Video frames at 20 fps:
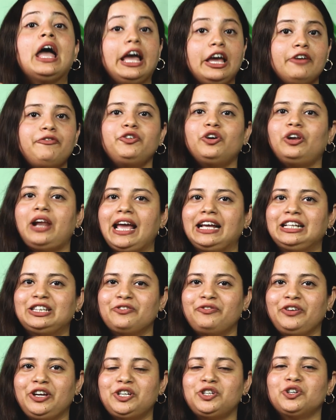If you like
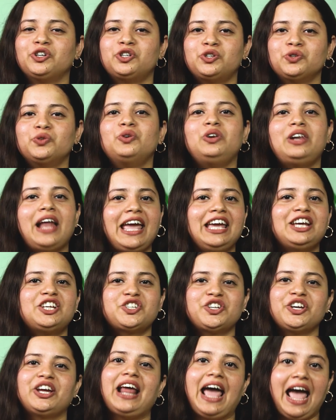the video, do like,
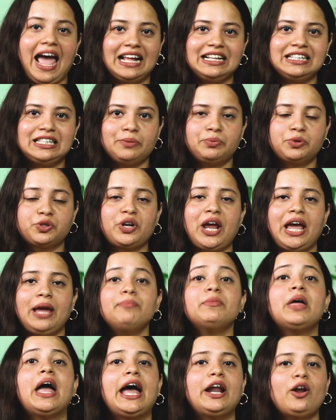share and subscribe.
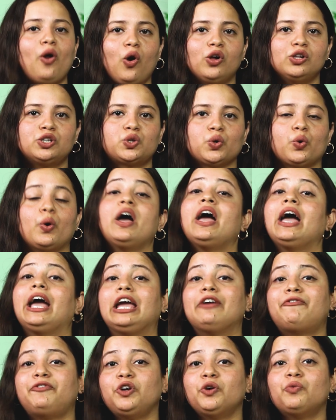And also,
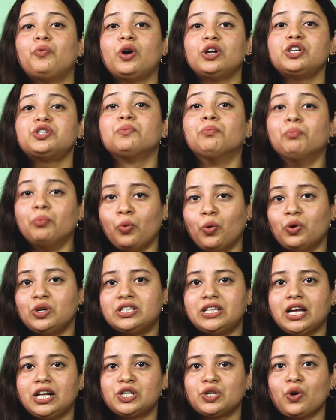if you want more
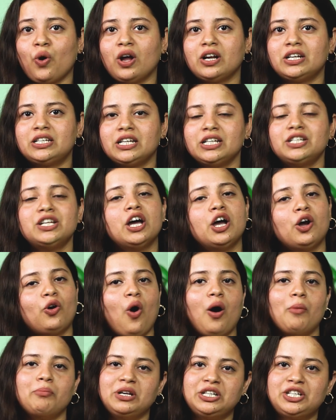such content,
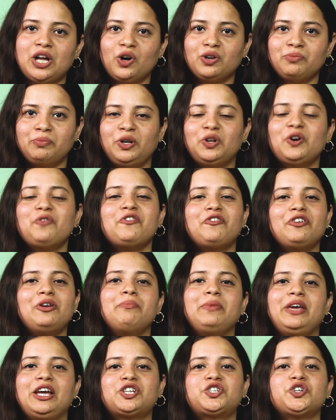comment down below. We will
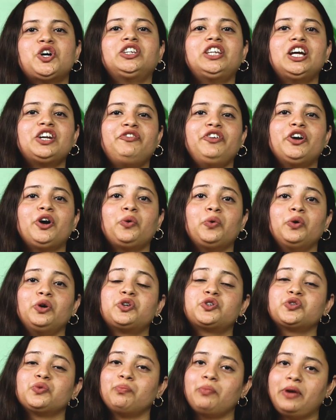make sure that we are
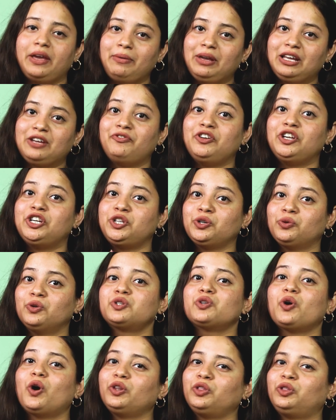going to make videos
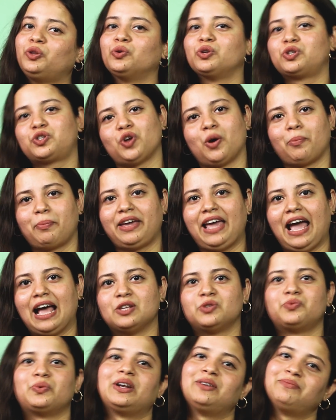on those topics
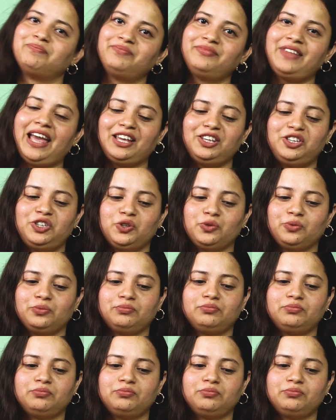as well. Thank you.